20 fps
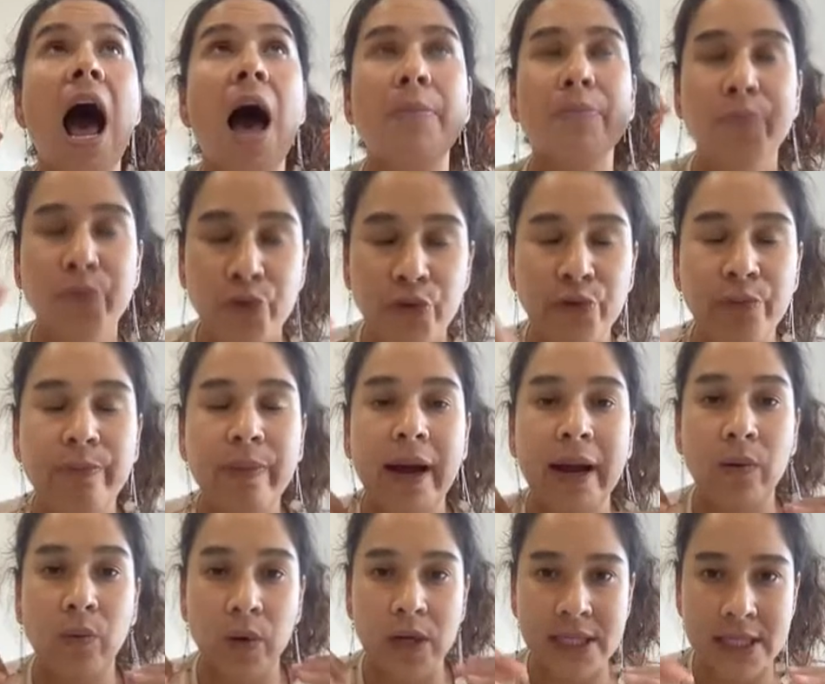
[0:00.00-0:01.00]
approved
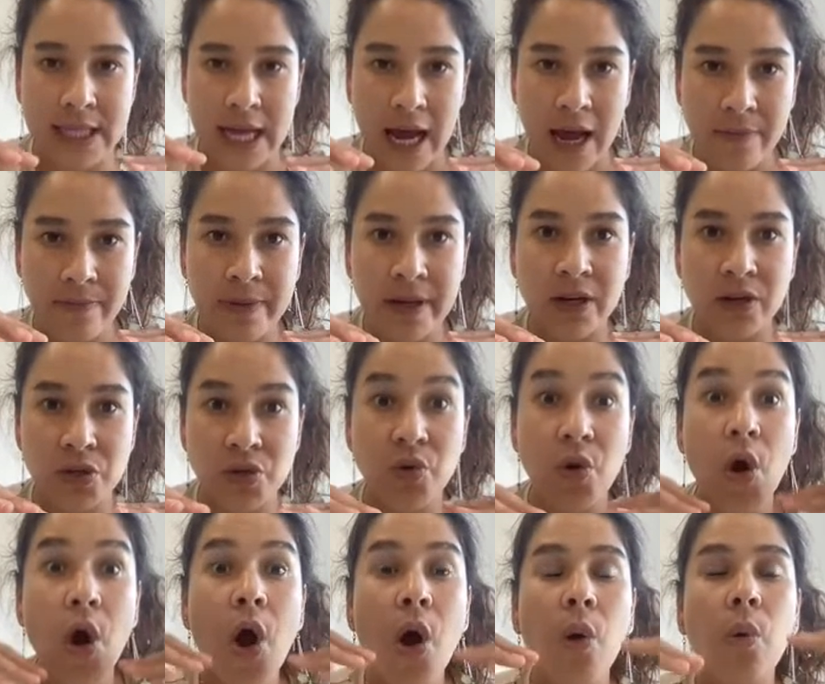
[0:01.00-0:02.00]
by WhatsApp,
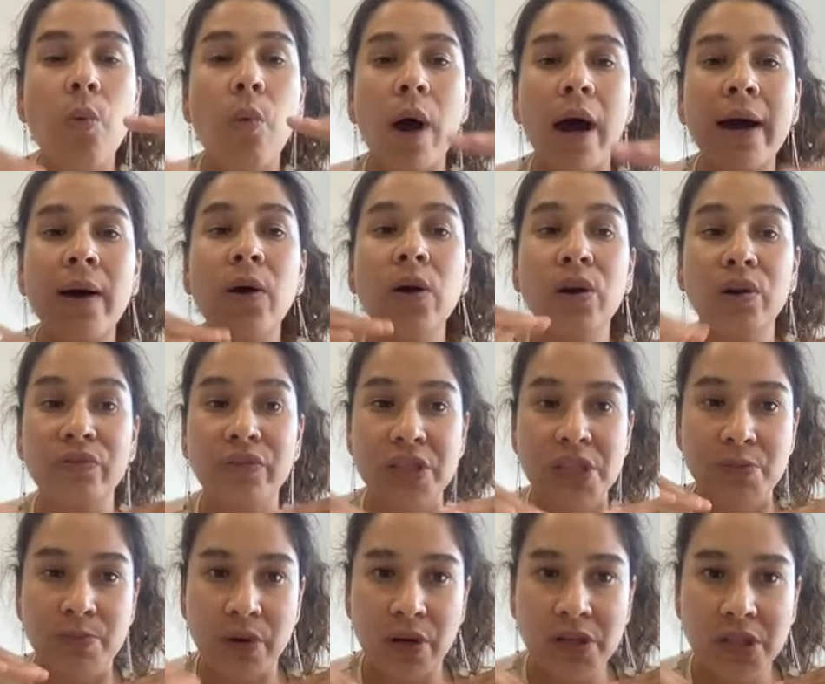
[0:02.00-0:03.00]
because why all of
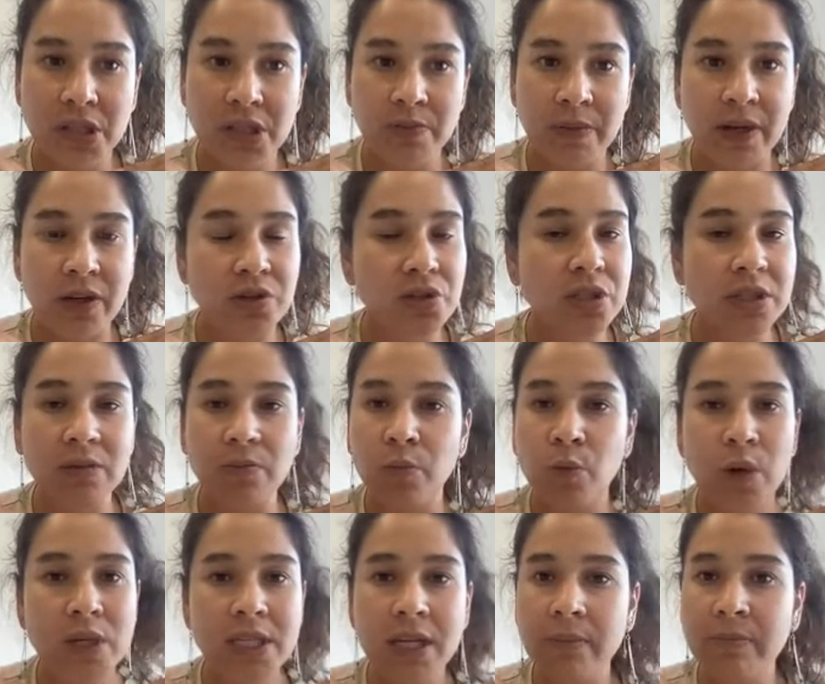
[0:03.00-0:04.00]
this process? Because
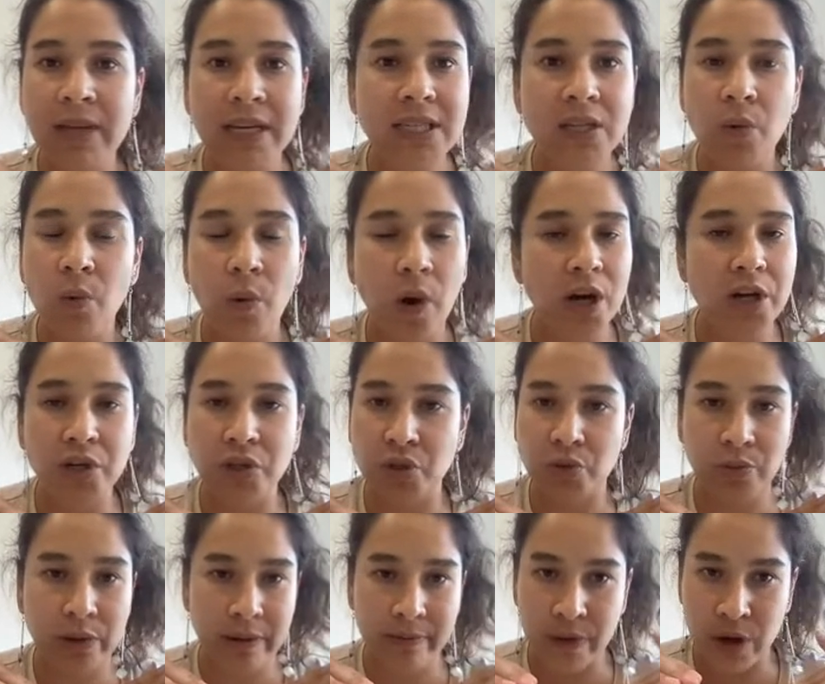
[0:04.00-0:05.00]
WhatsApp doesn't want you to
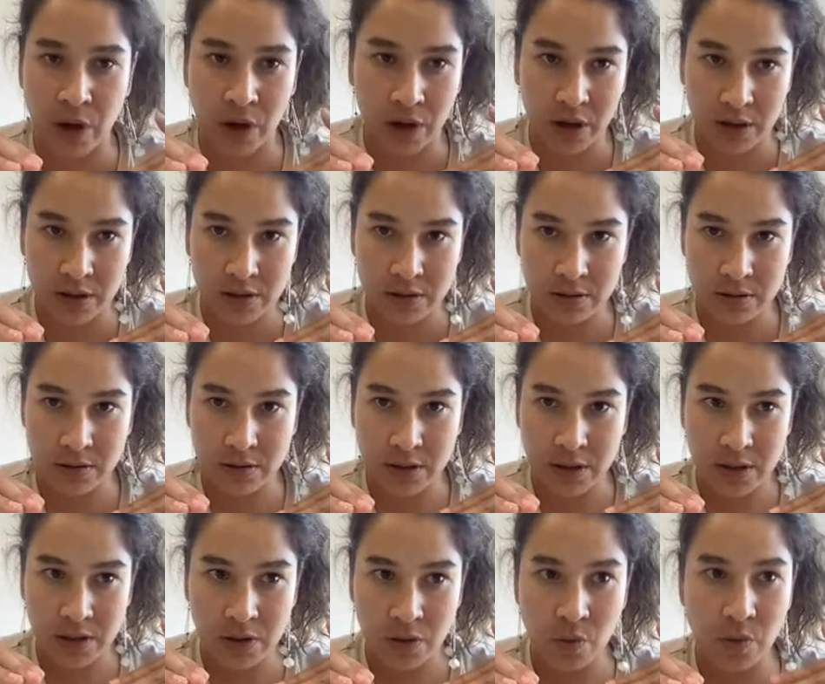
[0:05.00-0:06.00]
be blocked.
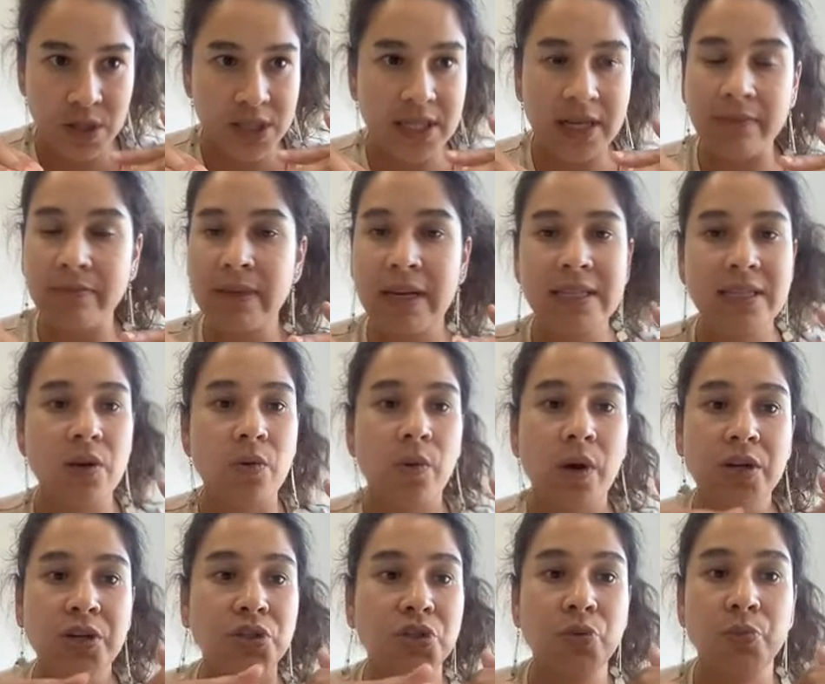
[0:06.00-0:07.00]
WhatsApp doesn't
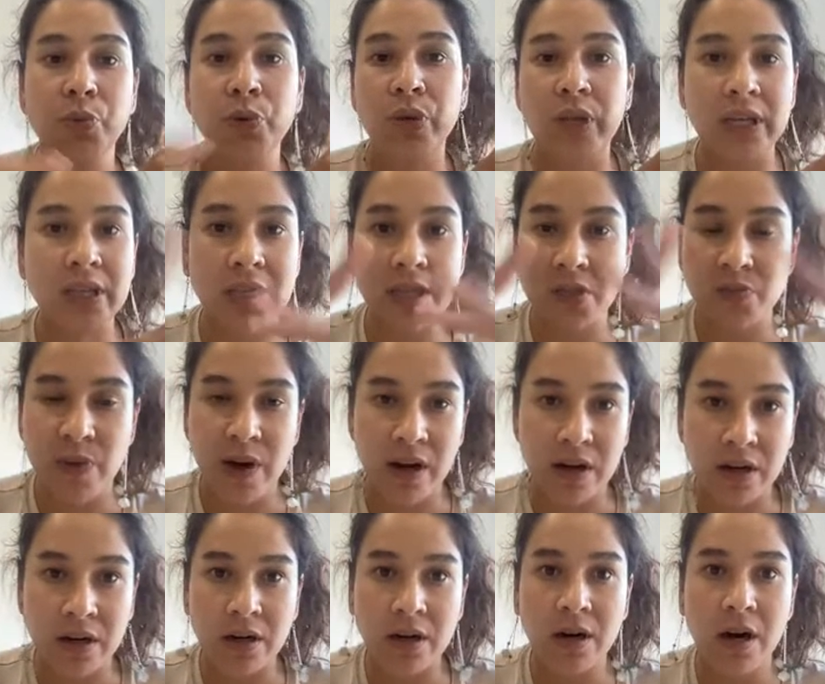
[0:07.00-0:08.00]
want you to put in the
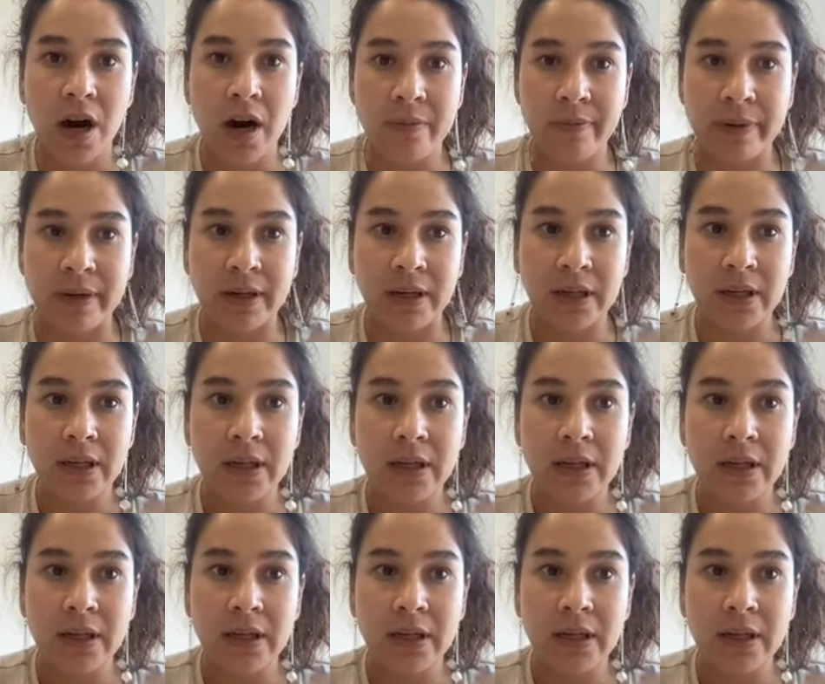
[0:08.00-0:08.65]
spam carpet